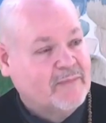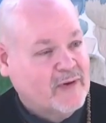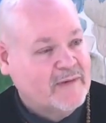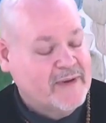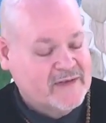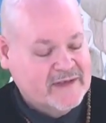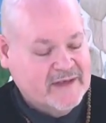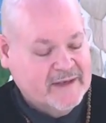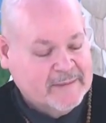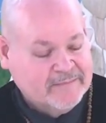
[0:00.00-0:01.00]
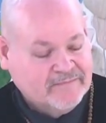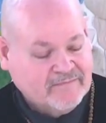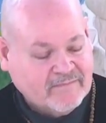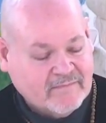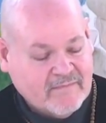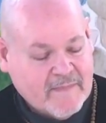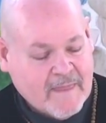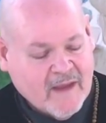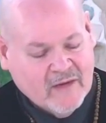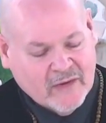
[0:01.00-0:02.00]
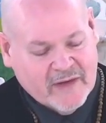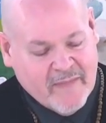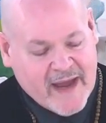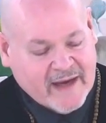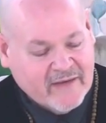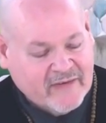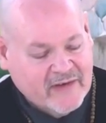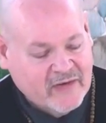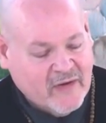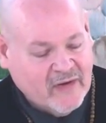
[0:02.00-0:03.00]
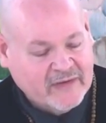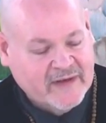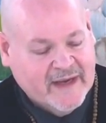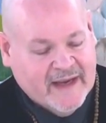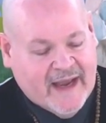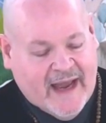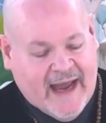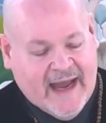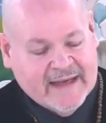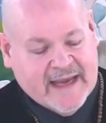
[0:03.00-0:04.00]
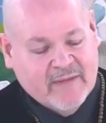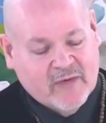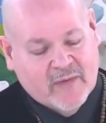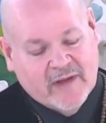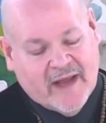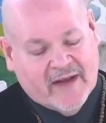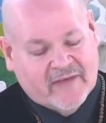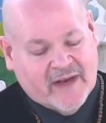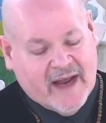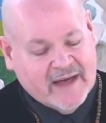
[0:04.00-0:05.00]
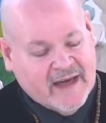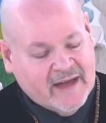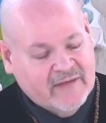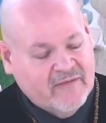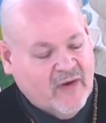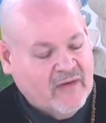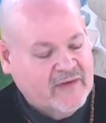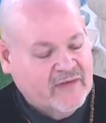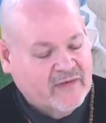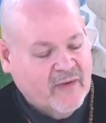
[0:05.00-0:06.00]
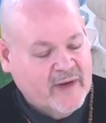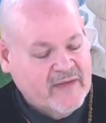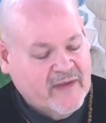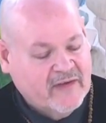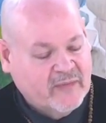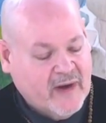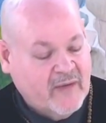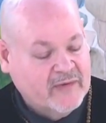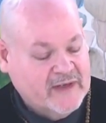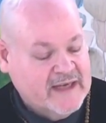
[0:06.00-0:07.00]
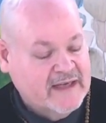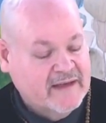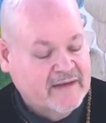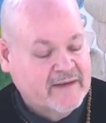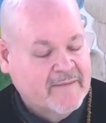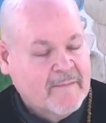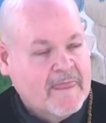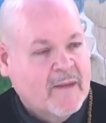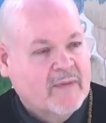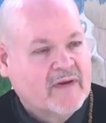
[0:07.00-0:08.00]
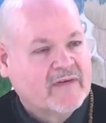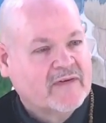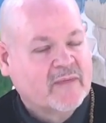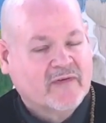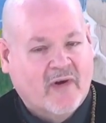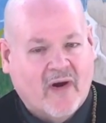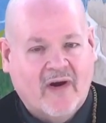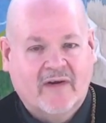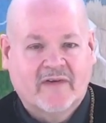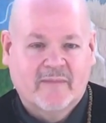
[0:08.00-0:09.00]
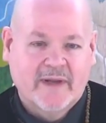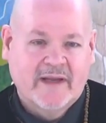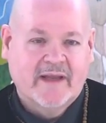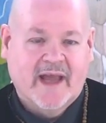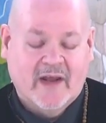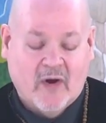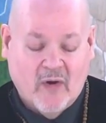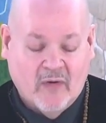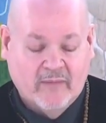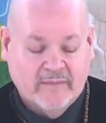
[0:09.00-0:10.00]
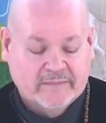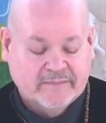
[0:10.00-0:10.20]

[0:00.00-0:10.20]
pretty busy. Looking back as an adult, I came to realize that I got involved in so many things when I was a kid because it was hard to be at home.